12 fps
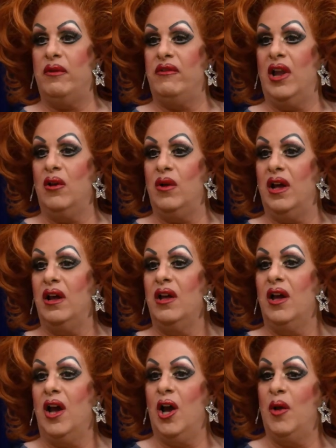with Lola,
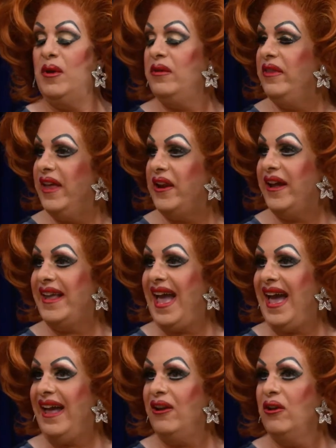then I
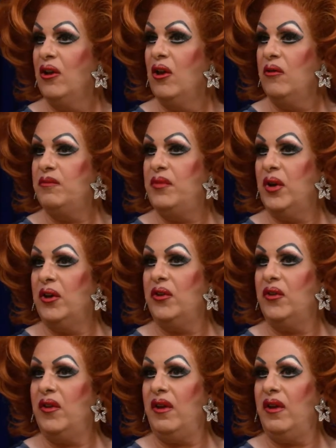can. But